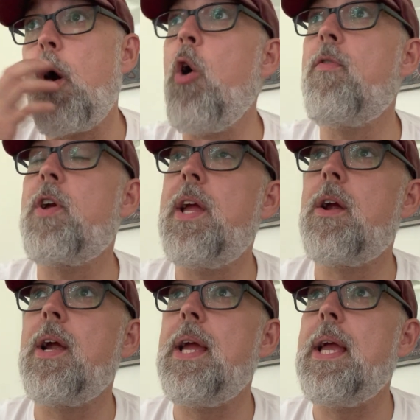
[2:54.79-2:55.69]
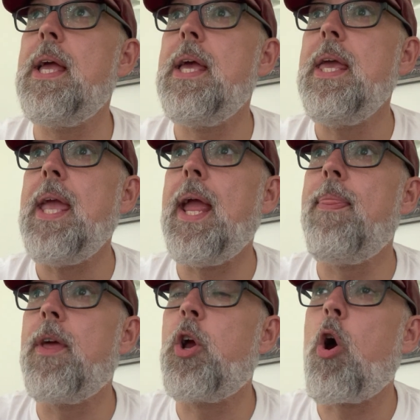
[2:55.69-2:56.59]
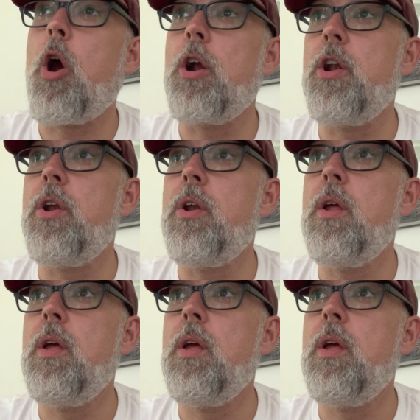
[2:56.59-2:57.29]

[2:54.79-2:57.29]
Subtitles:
overhearing in the garden